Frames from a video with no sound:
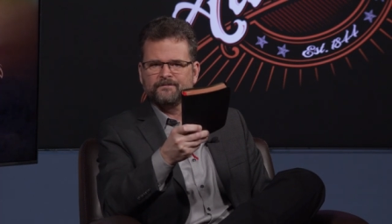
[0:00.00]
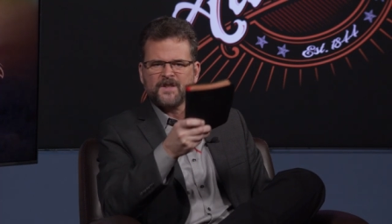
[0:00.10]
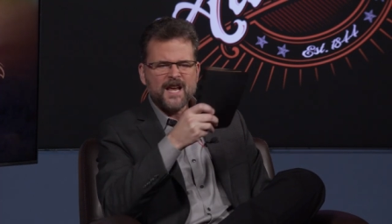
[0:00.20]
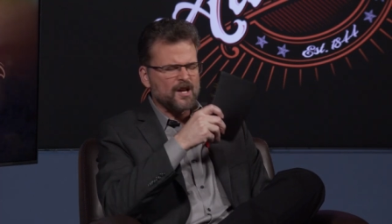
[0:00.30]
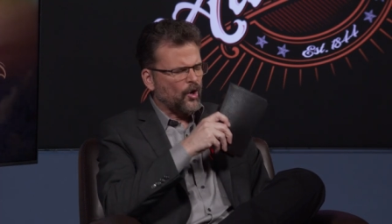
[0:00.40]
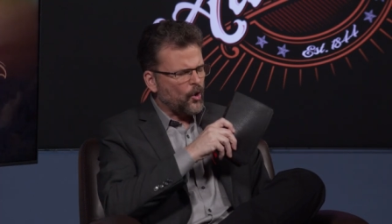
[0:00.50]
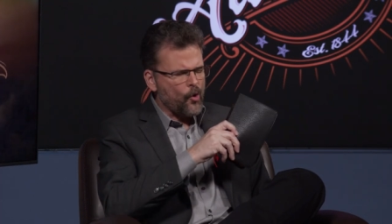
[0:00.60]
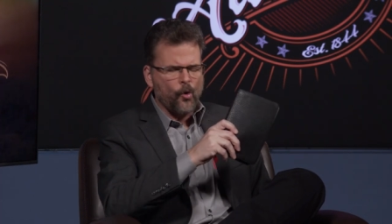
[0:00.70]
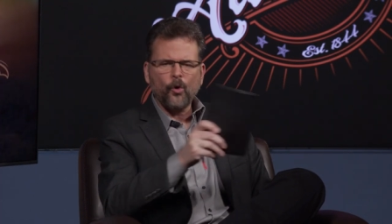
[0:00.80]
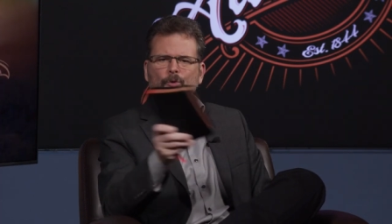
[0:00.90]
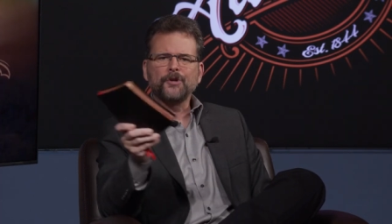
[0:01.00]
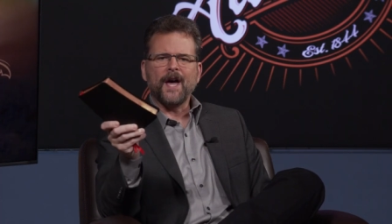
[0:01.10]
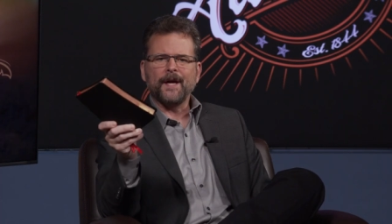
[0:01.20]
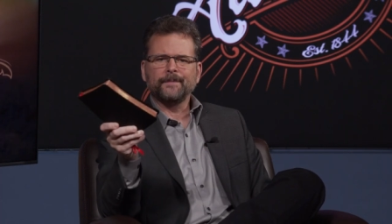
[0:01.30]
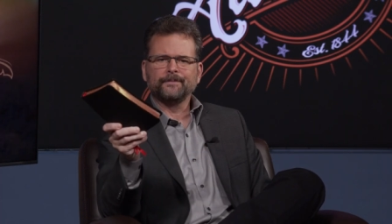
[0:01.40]
Take a whole
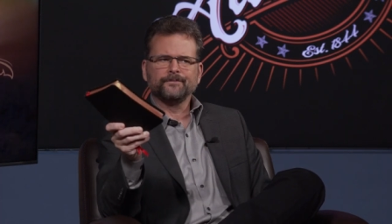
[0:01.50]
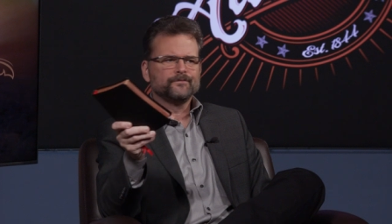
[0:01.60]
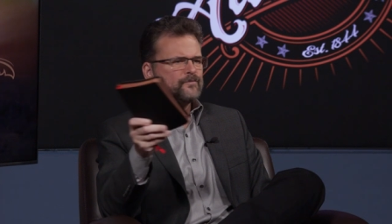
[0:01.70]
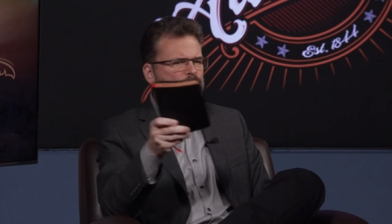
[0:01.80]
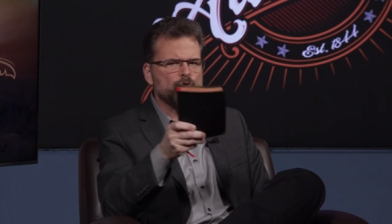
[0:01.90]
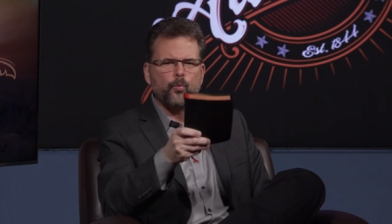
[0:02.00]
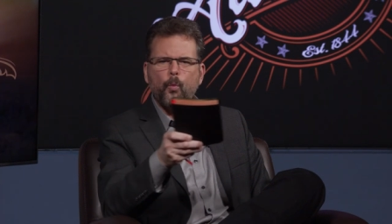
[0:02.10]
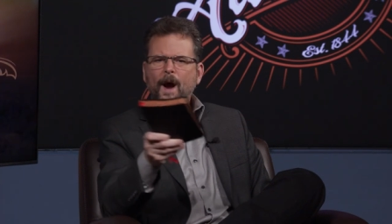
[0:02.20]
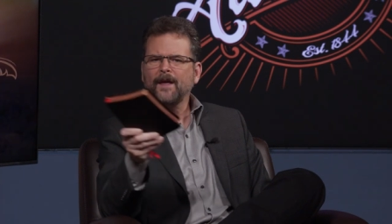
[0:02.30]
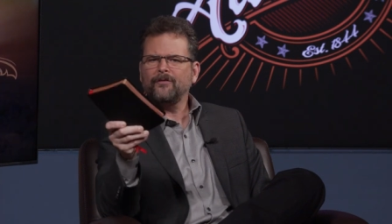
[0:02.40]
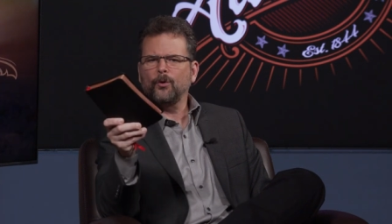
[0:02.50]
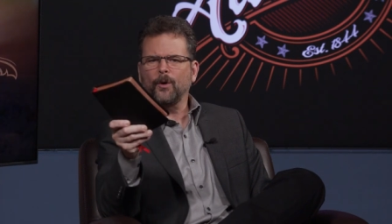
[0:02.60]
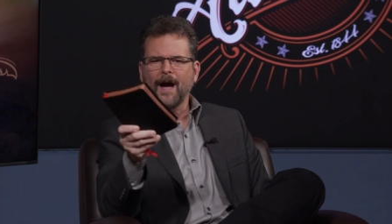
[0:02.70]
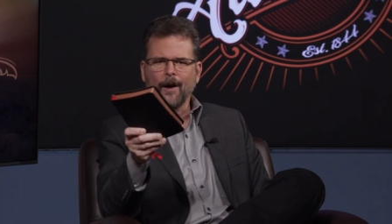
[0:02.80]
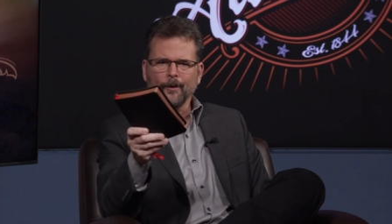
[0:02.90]
day,
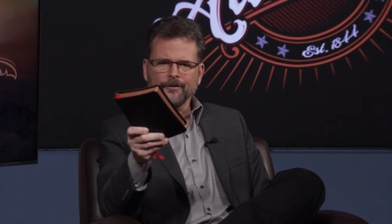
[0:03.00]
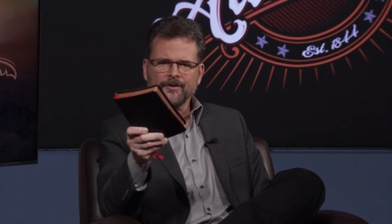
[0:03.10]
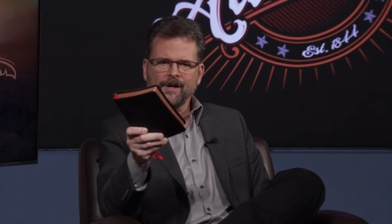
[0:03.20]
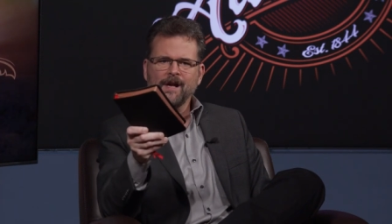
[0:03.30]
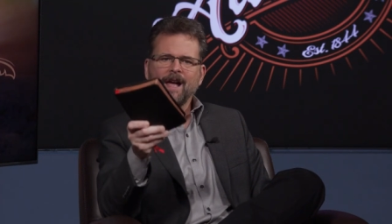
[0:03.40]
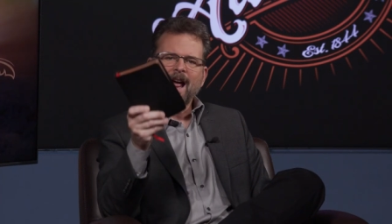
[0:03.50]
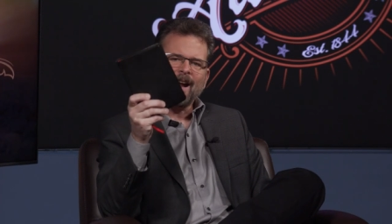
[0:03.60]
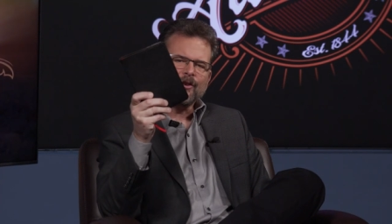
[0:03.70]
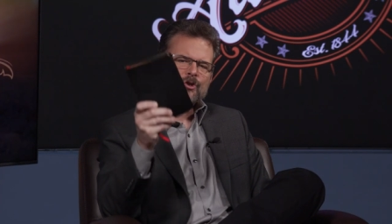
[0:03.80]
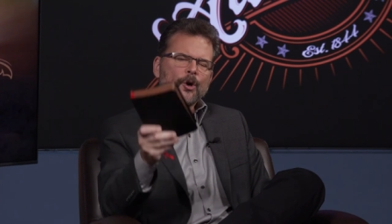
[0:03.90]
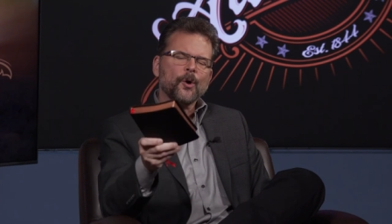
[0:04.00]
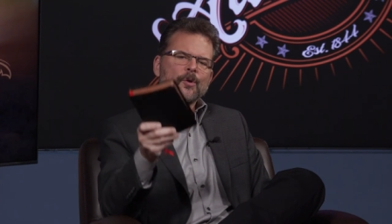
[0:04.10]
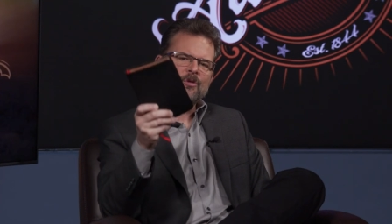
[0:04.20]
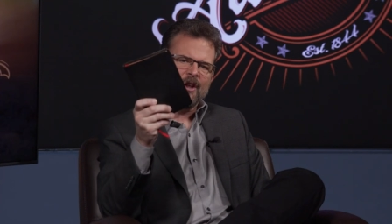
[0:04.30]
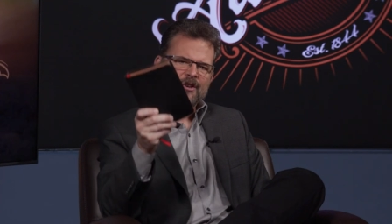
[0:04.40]
24 hours, and
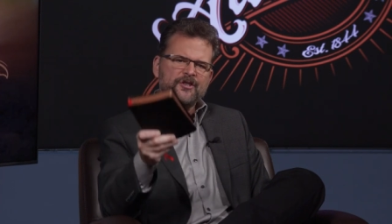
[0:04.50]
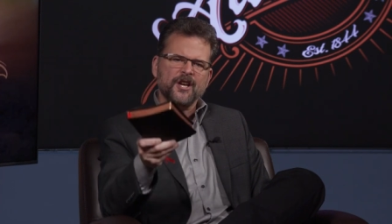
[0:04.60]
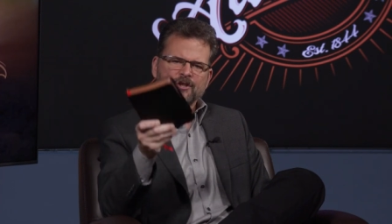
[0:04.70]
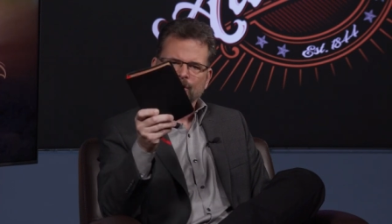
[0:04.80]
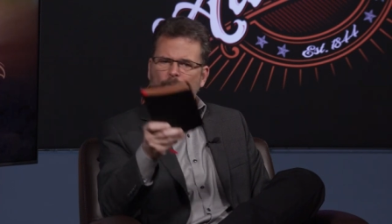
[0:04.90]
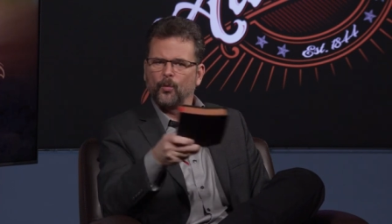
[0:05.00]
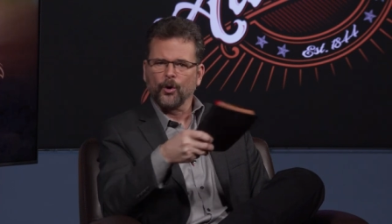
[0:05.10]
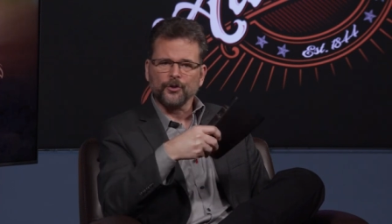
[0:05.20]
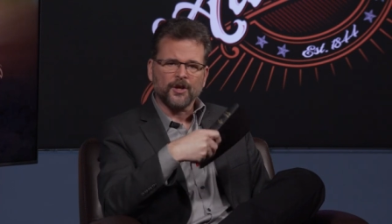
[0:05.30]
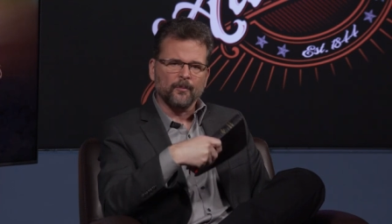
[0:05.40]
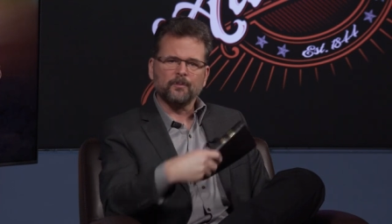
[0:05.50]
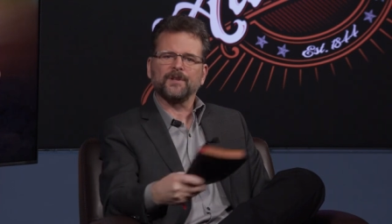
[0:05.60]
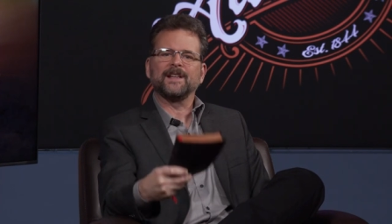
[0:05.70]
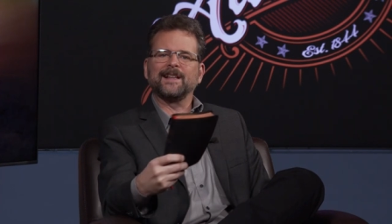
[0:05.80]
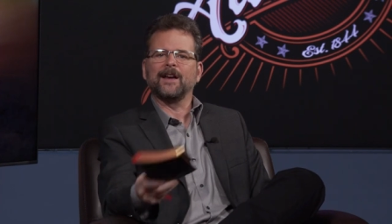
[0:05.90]
turn the digital world
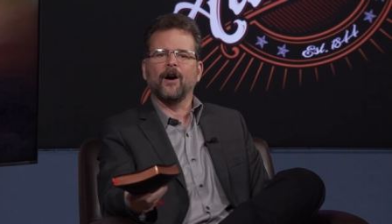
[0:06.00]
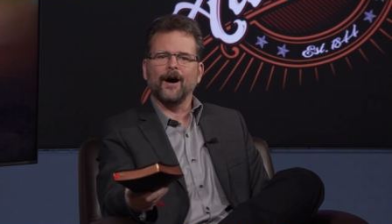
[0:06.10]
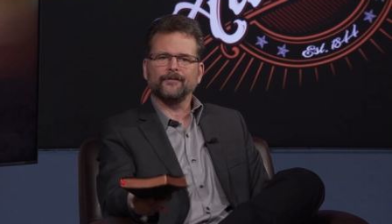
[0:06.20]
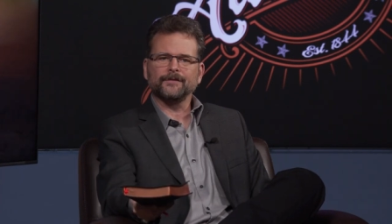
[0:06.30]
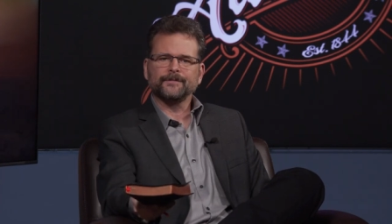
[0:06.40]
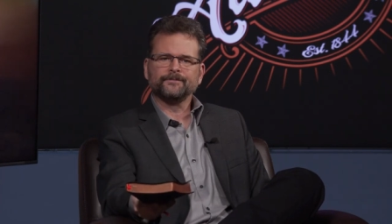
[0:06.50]
completely off.